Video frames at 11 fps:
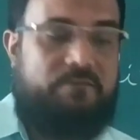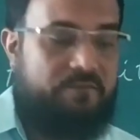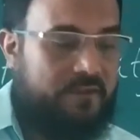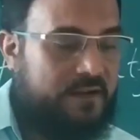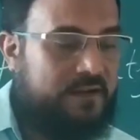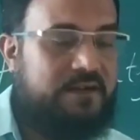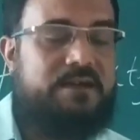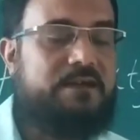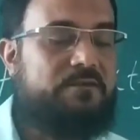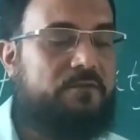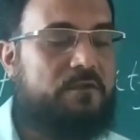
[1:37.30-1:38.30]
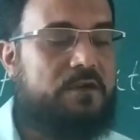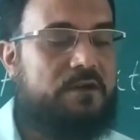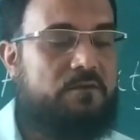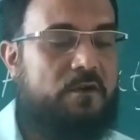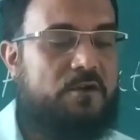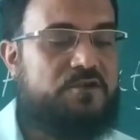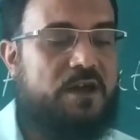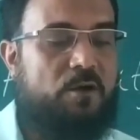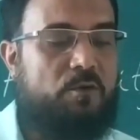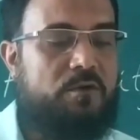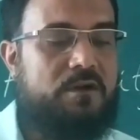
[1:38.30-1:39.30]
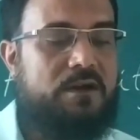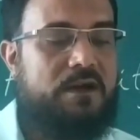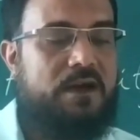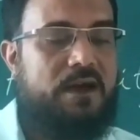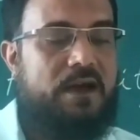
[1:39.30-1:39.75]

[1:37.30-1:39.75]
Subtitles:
fertility falls down.